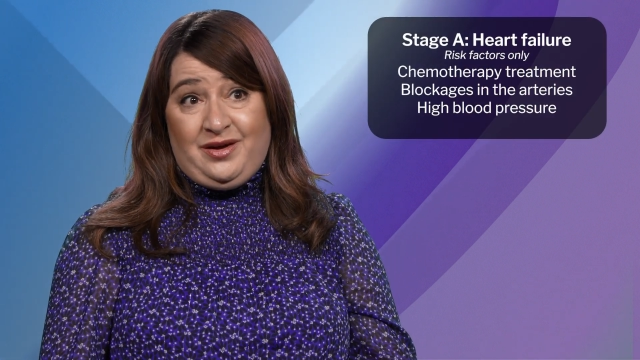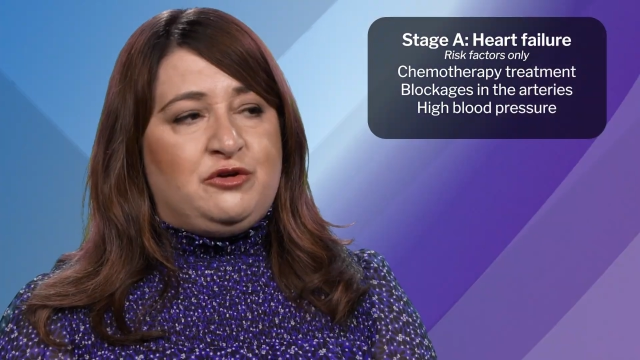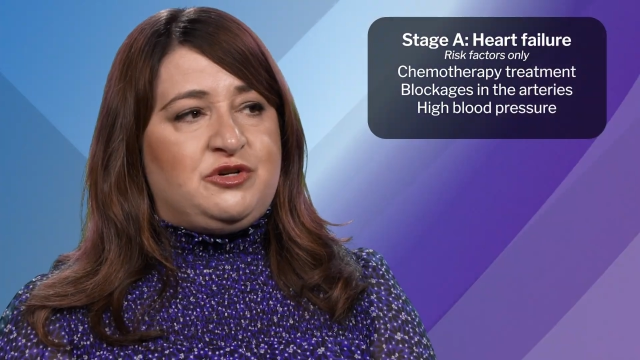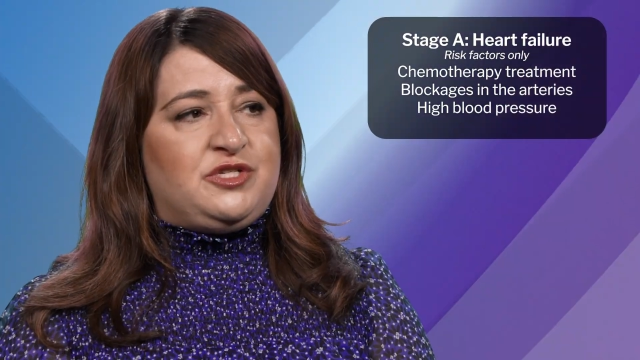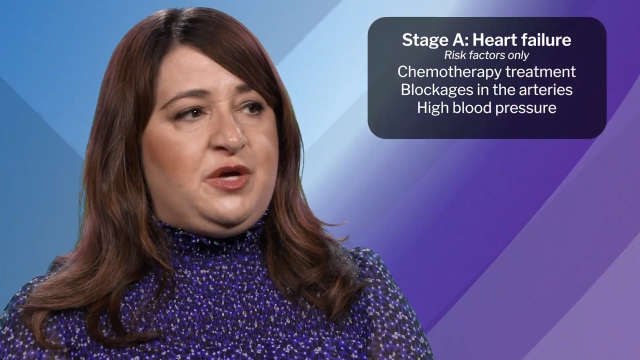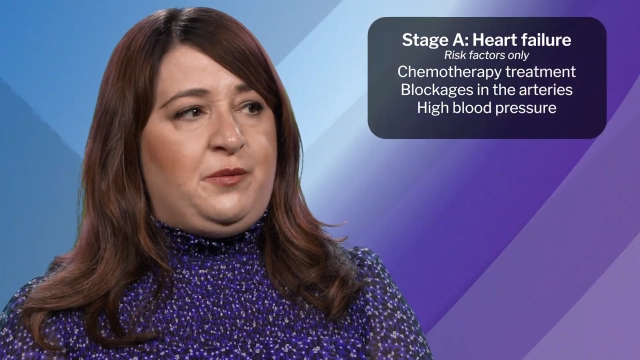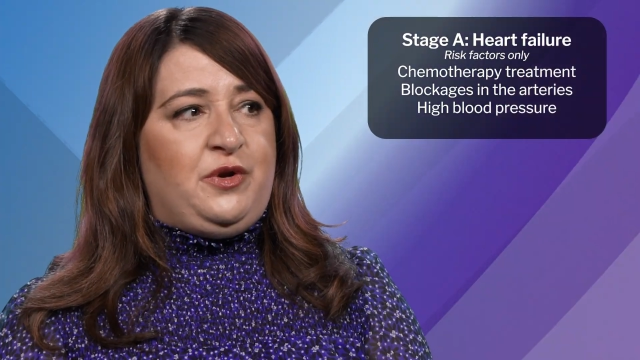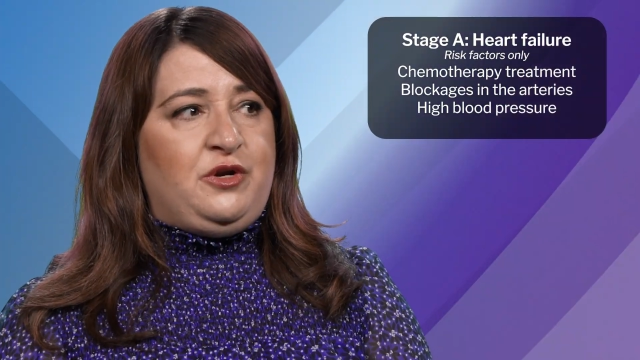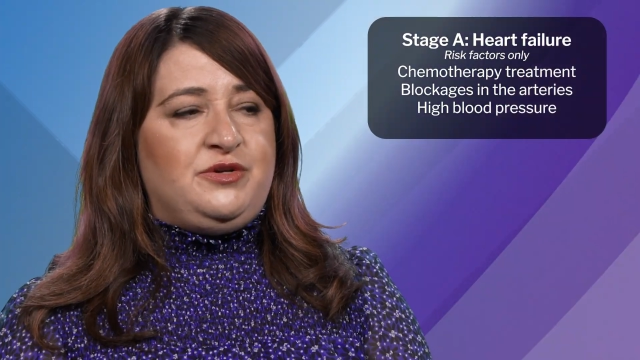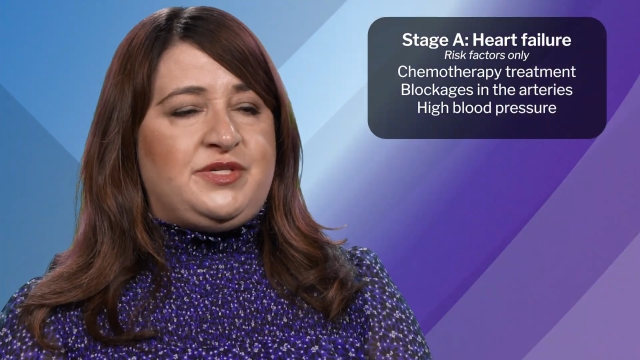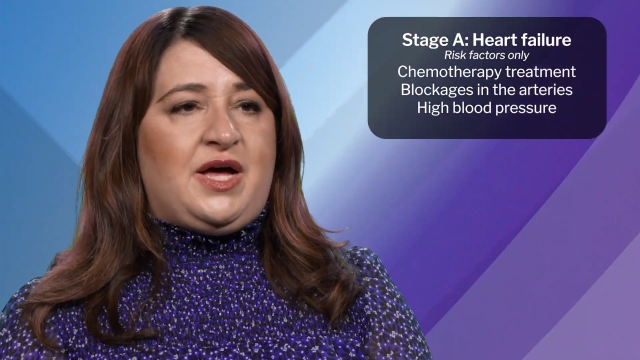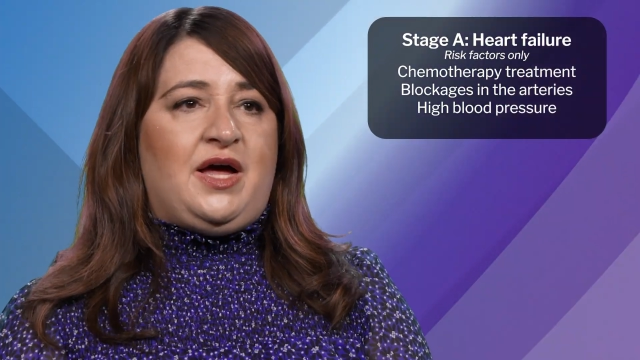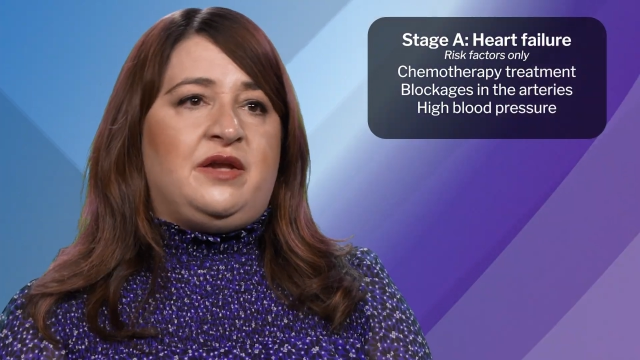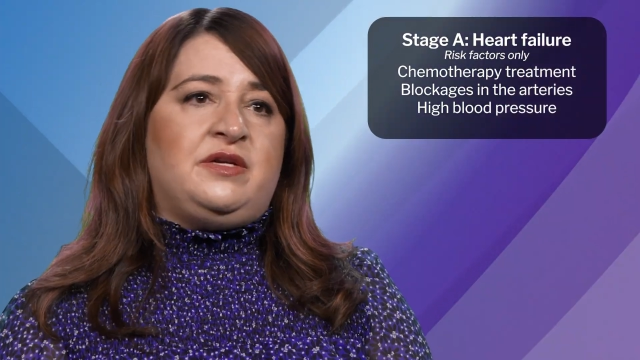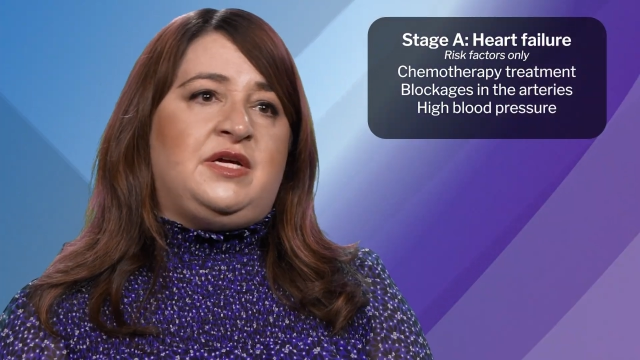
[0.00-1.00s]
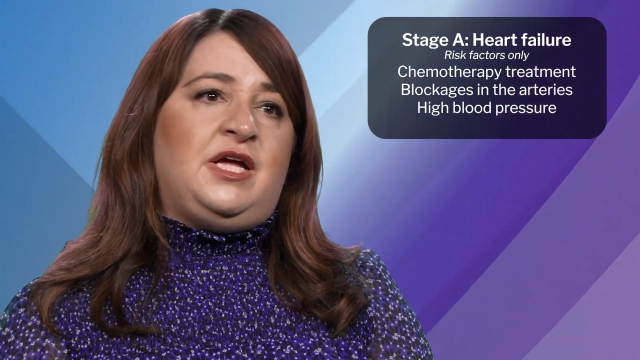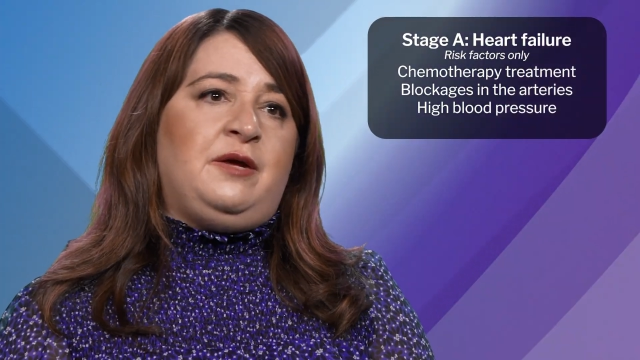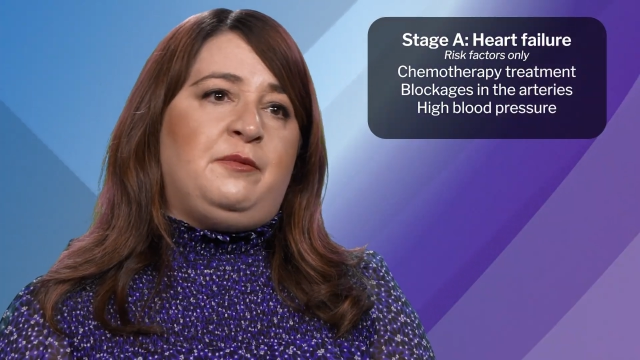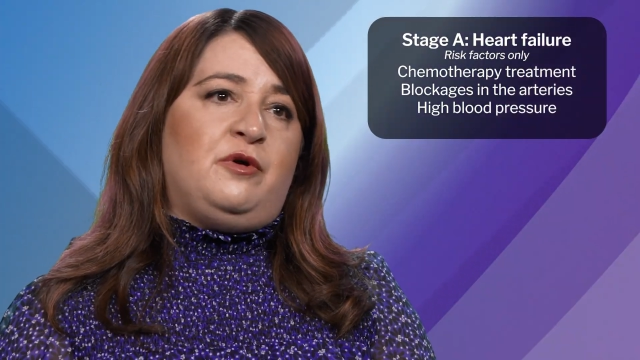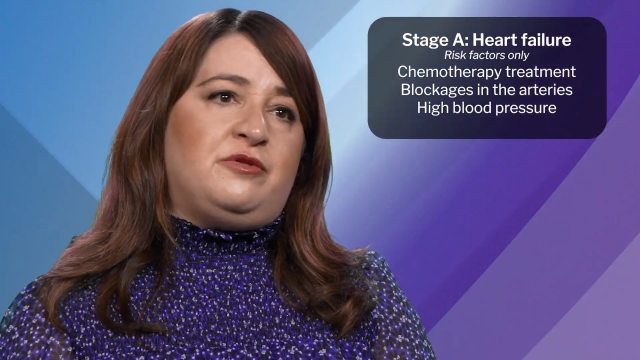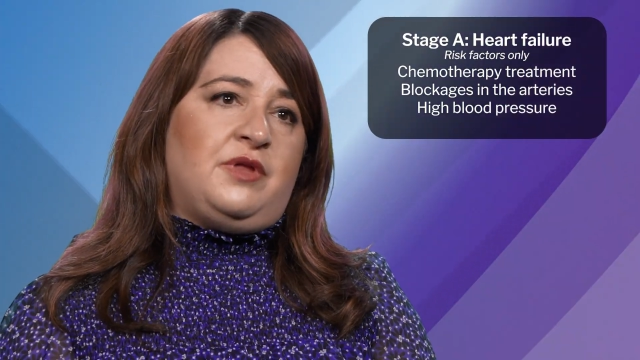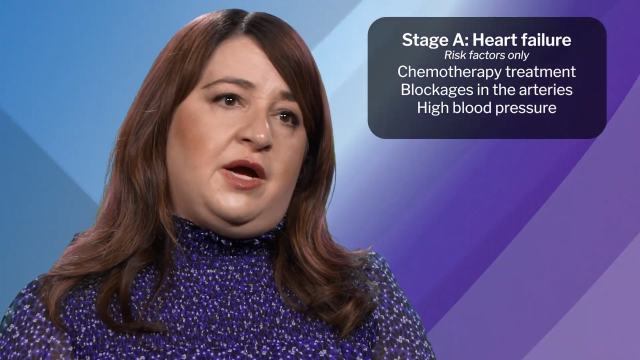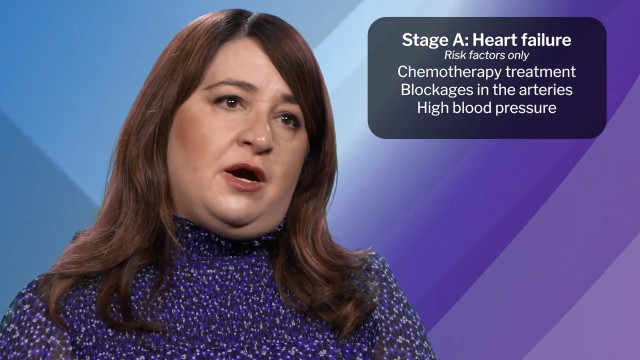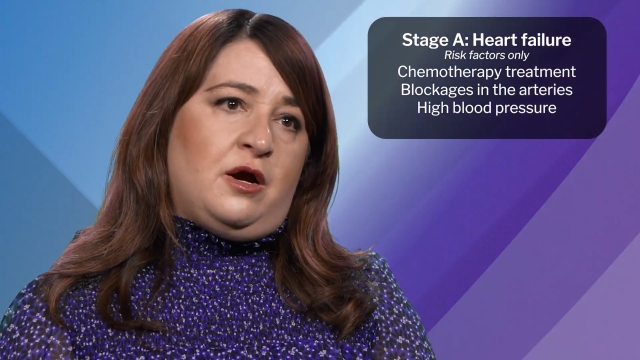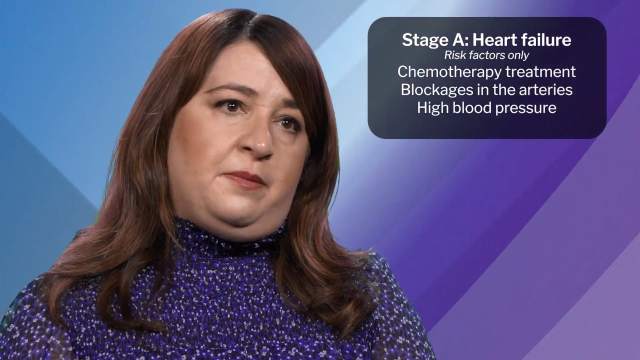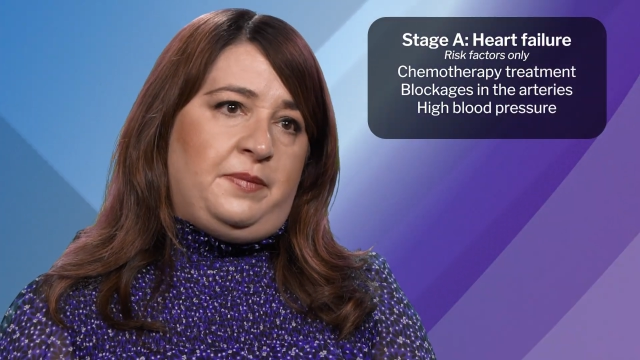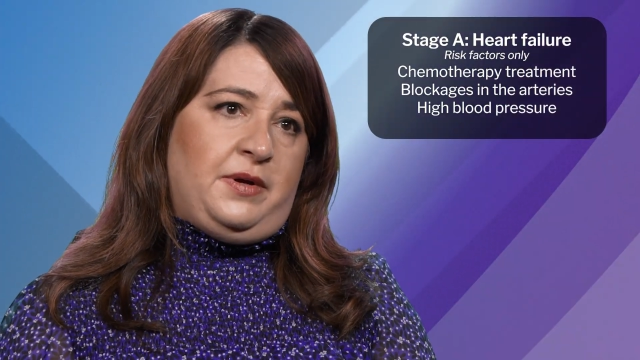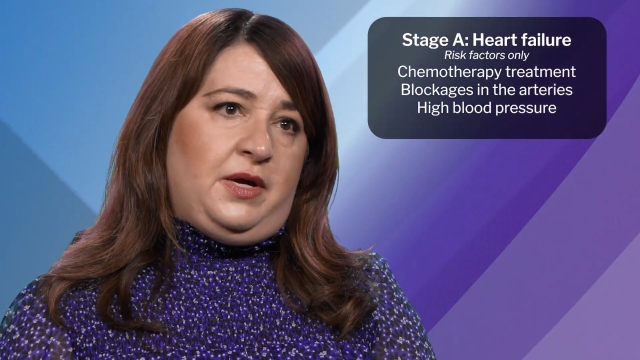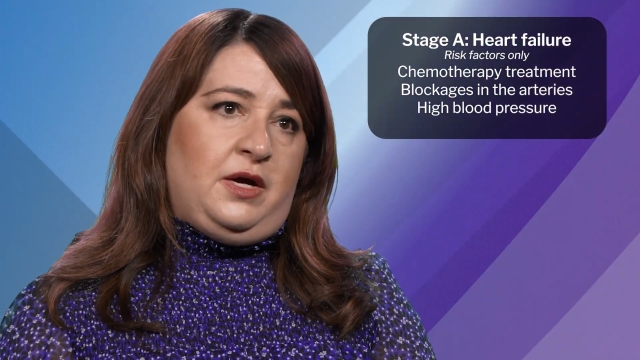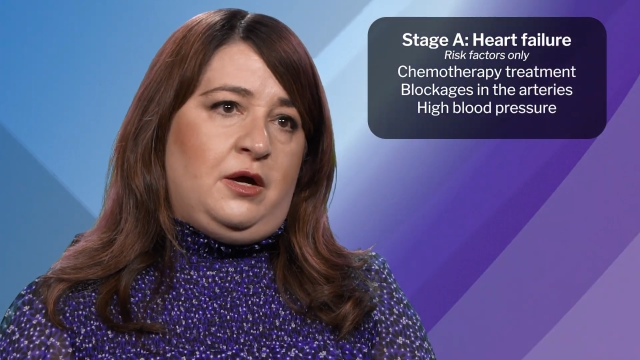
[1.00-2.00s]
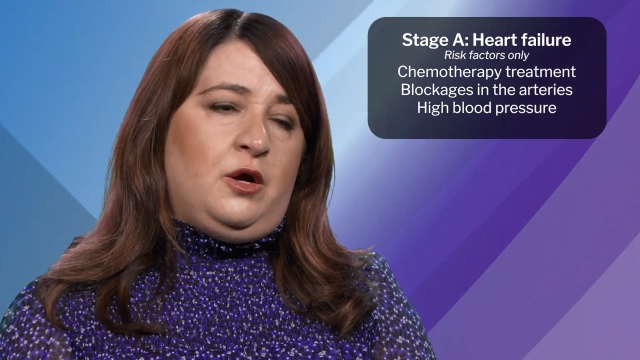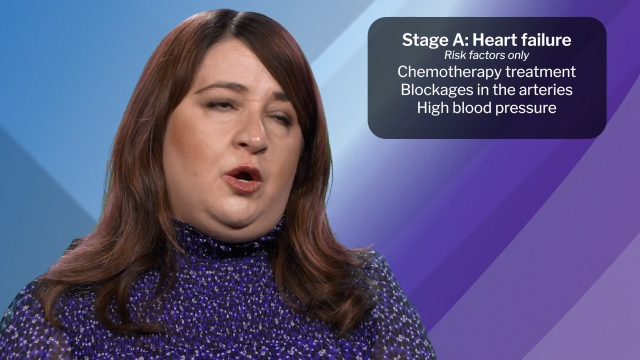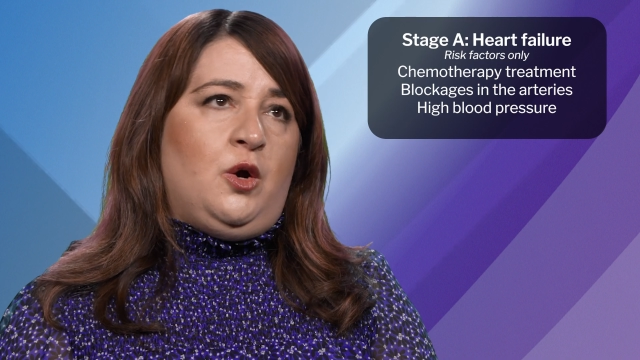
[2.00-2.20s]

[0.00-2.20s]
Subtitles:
There's someone who's had chemotherapy